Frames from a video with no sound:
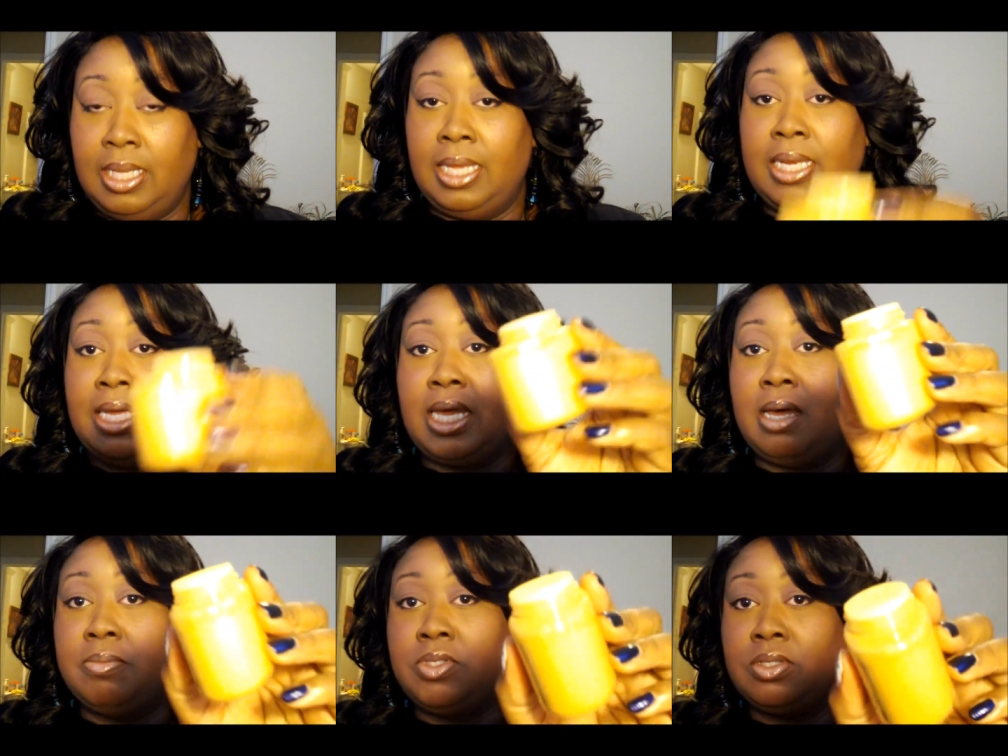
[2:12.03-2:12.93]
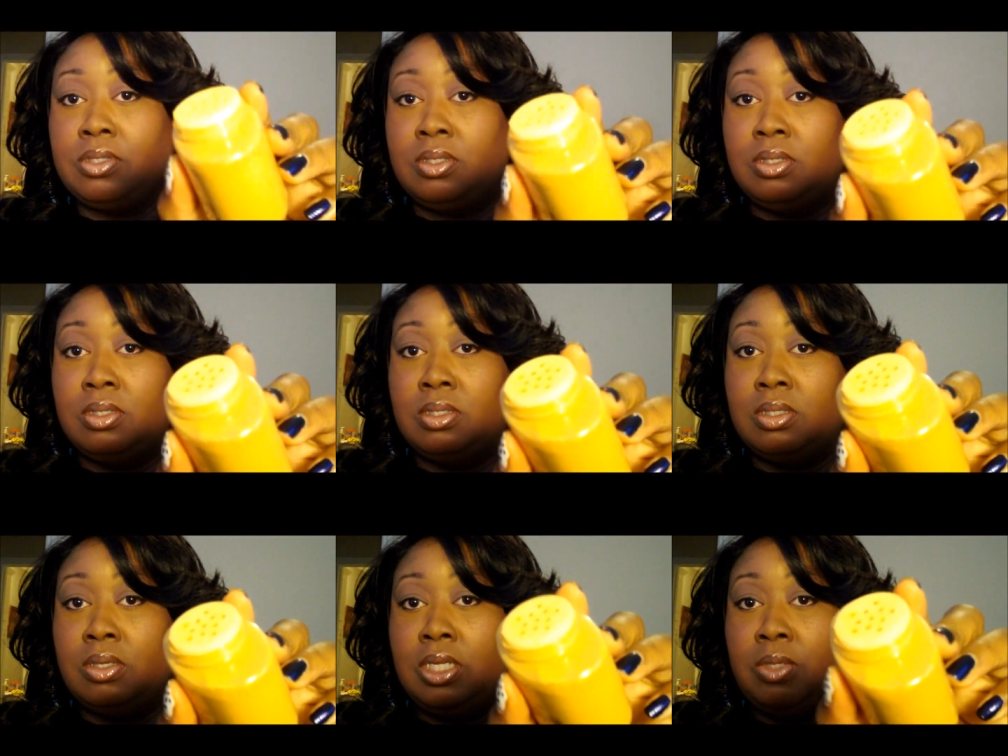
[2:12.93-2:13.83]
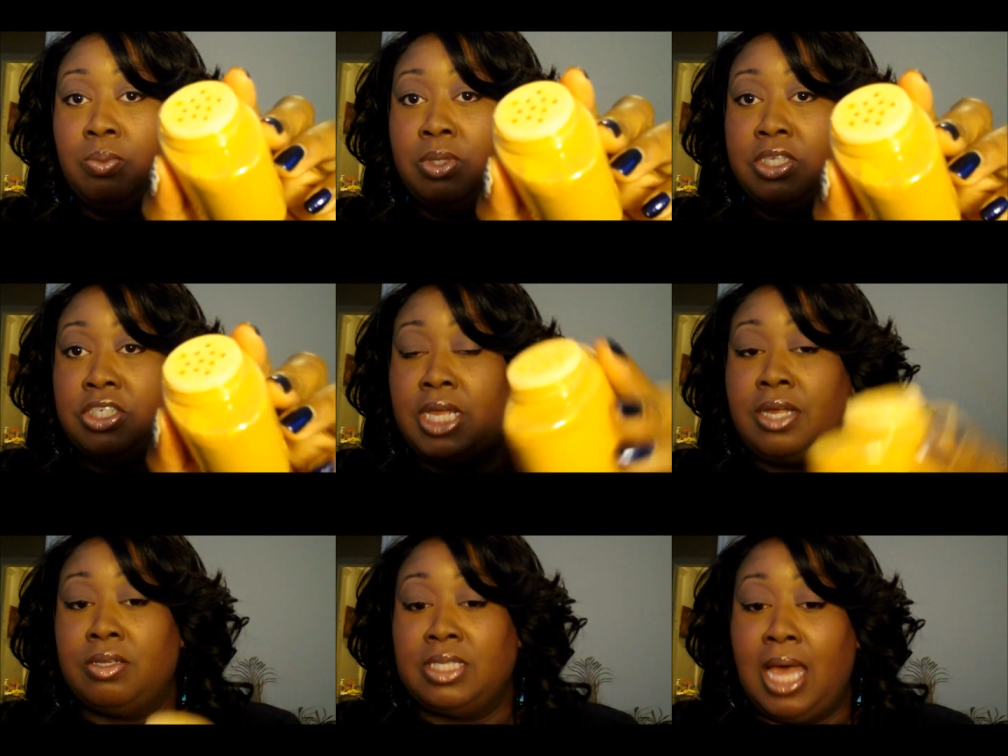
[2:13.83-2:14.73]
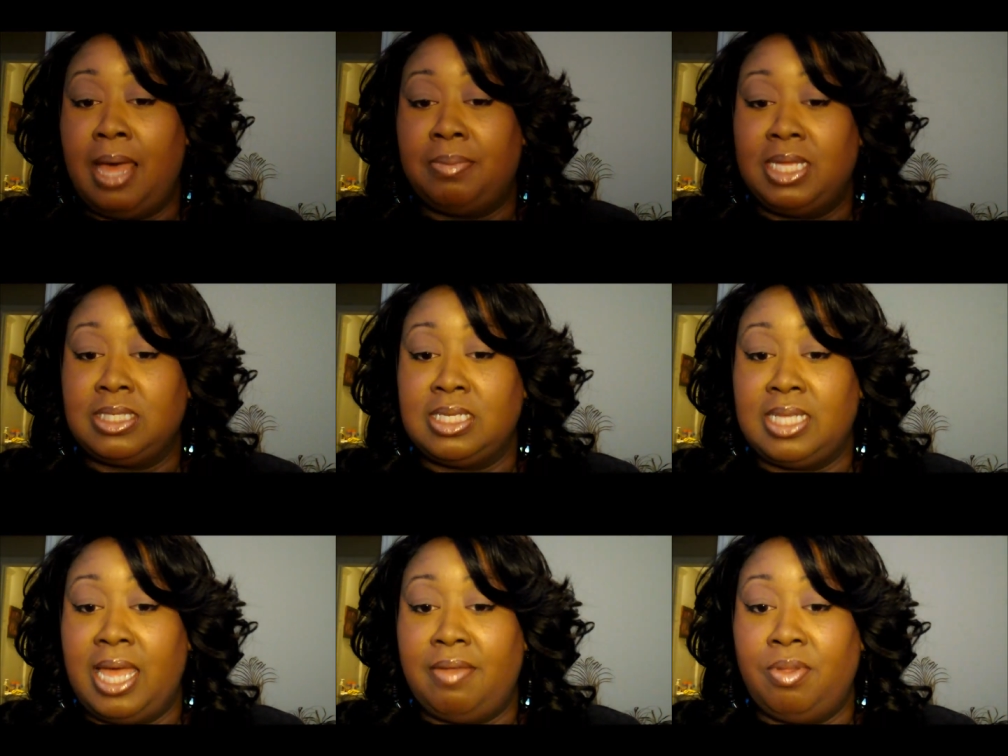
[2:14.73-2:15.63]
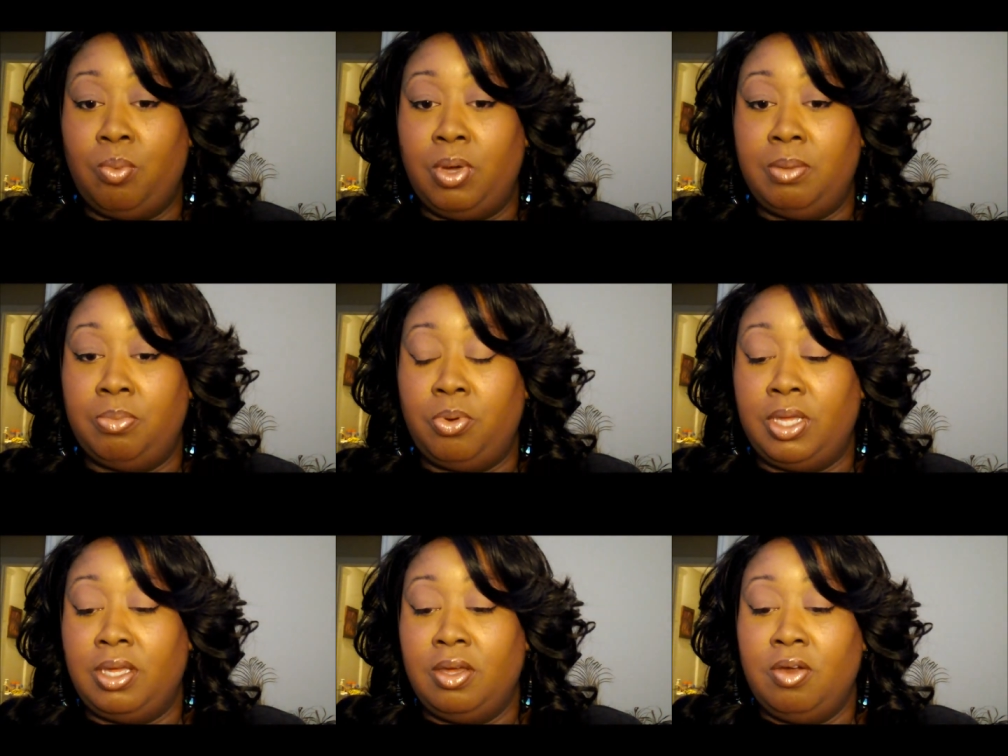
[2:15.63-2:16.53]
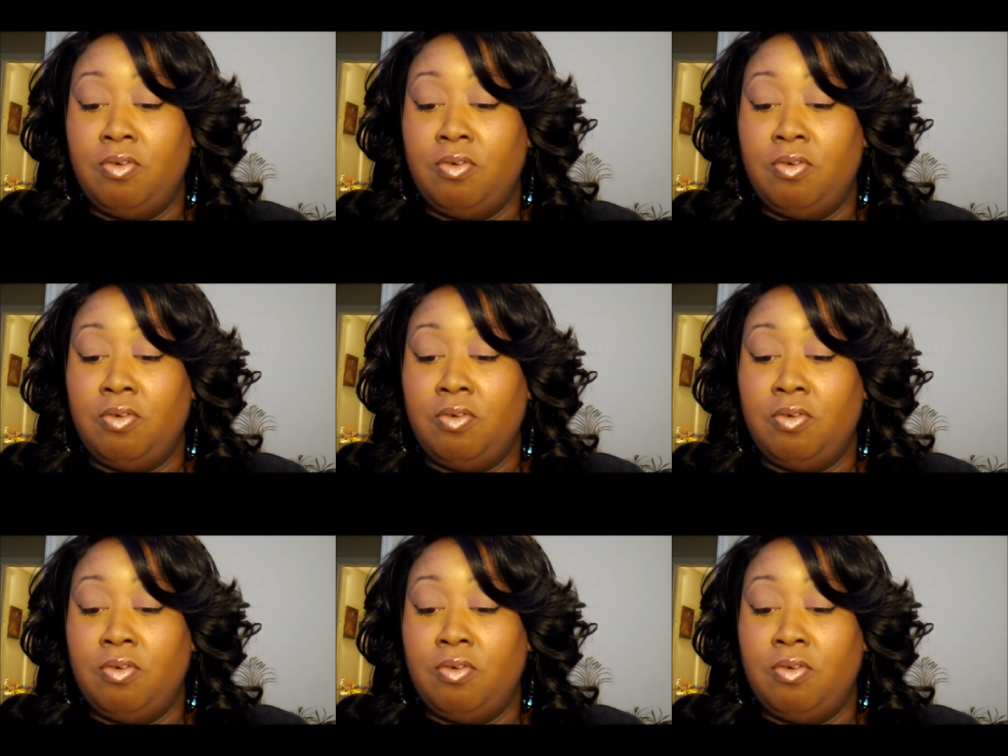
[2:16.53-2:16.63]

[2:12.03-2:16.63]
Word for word: and it comes in with a shaker top. That's because I have the one point